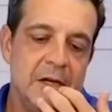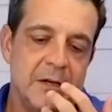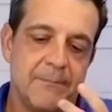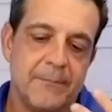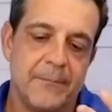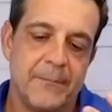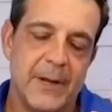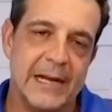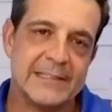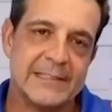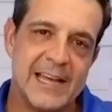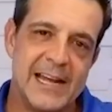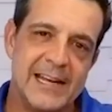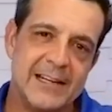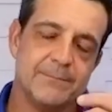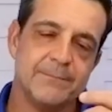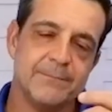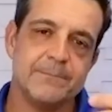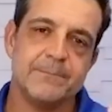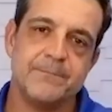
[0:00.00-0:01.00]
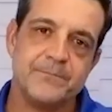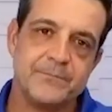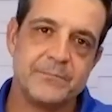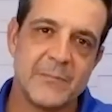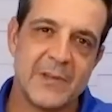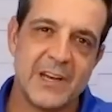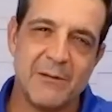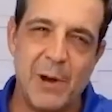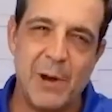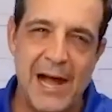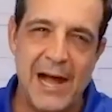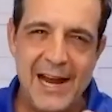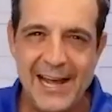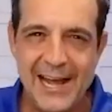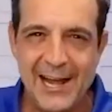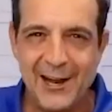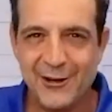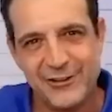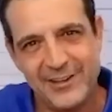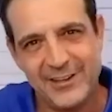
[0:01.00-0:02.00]
It's like my
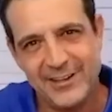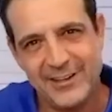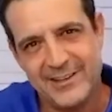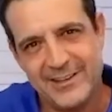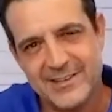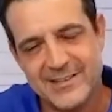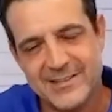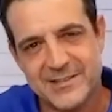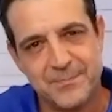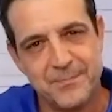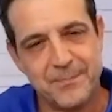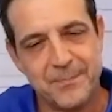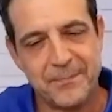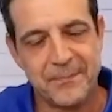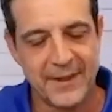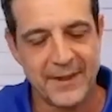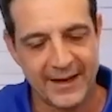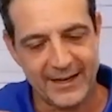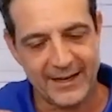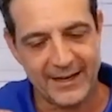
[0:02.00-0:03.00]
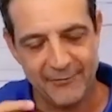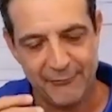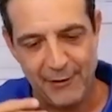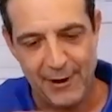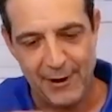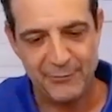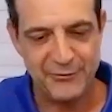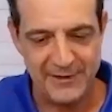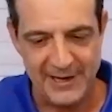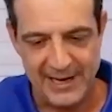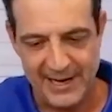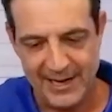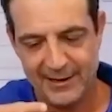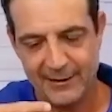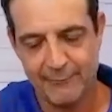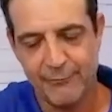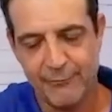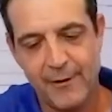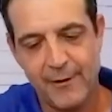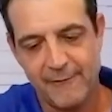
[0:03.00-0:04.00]
analogy is like if I'm standing
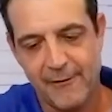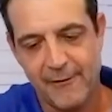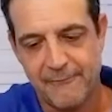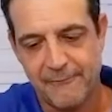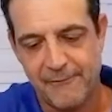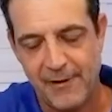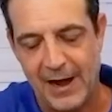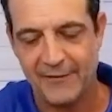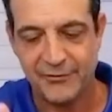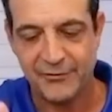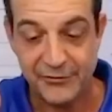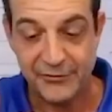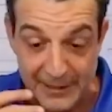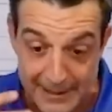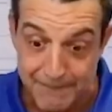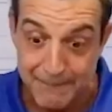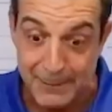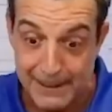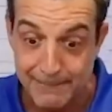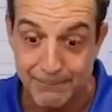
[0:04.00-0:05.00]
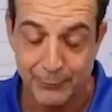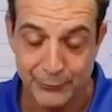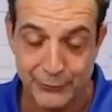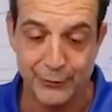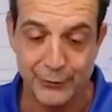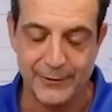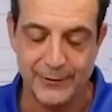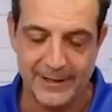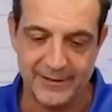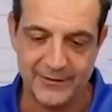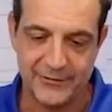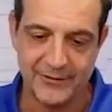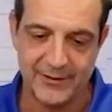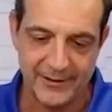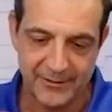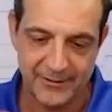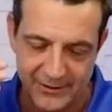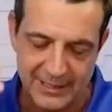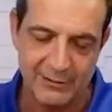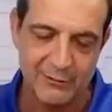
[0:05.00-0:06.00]
in front of, a, I've seen people do this.
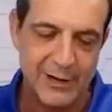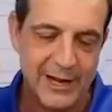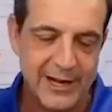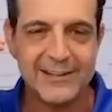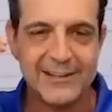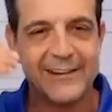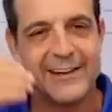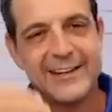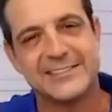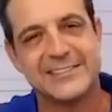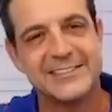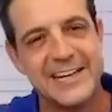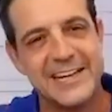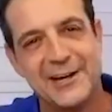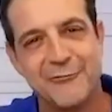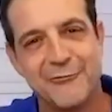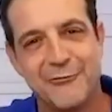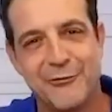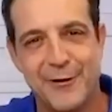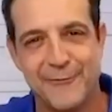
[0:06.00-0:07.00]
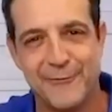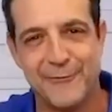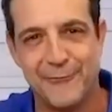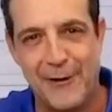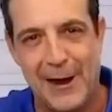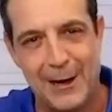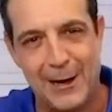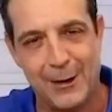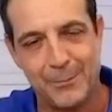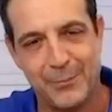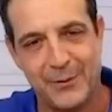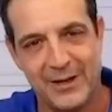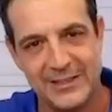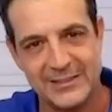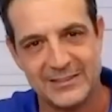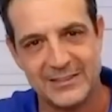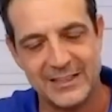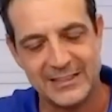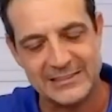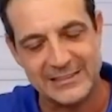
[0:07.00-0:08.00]
Like theoretically, they stand in front of a
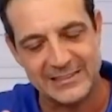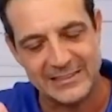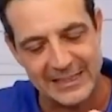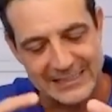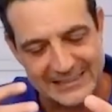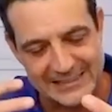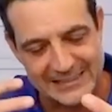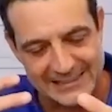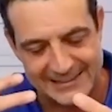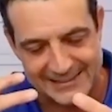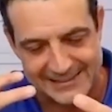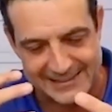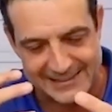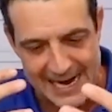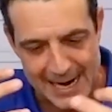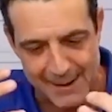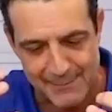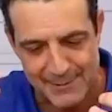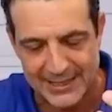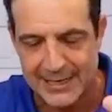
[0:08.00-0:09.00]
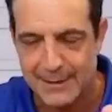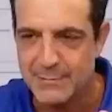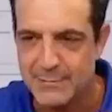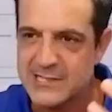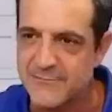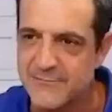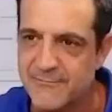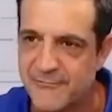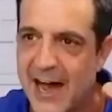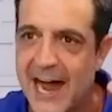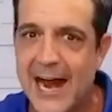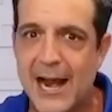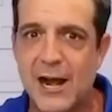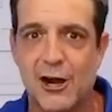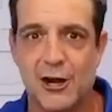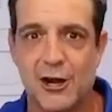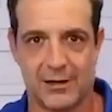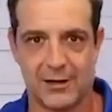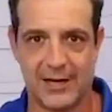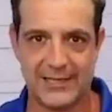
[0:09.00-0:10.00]
fireplace and they say, "Damn it, give me some
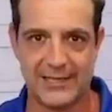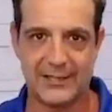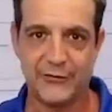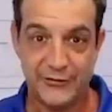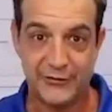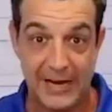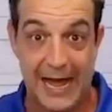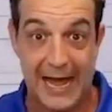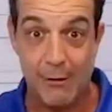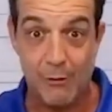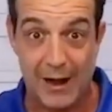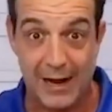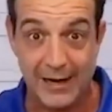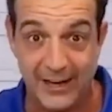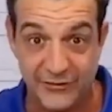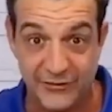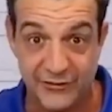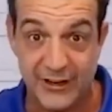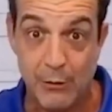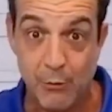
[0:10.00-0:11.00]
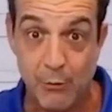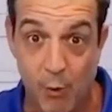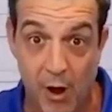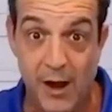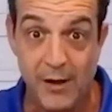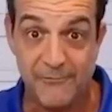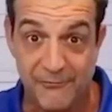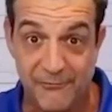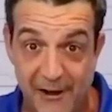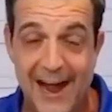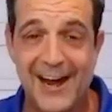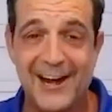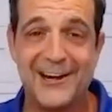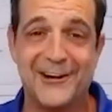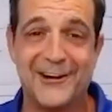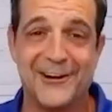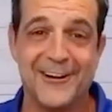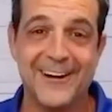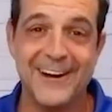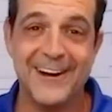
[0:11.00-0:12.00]
fire!" Like you see, I, I just I want
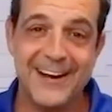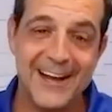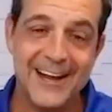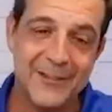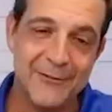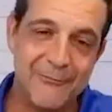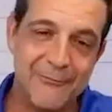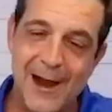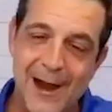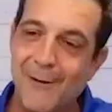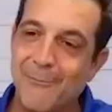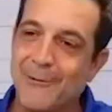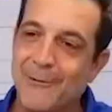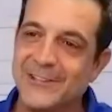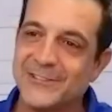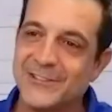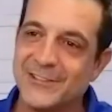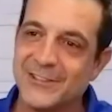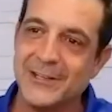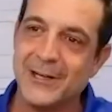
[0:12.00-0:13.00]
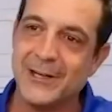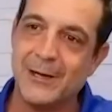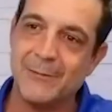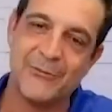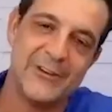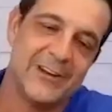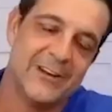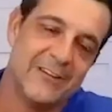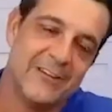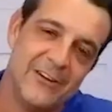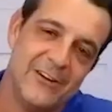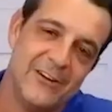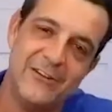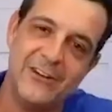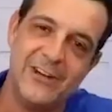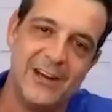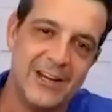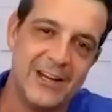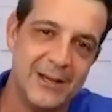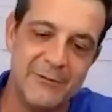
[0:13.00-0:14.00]
fire, and the fireplace looking up saying, "Dude, you
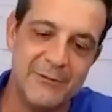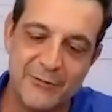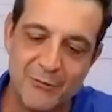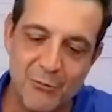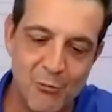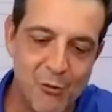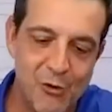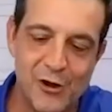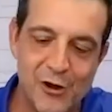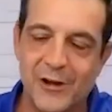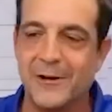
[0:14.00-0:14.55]
got to give me some wood."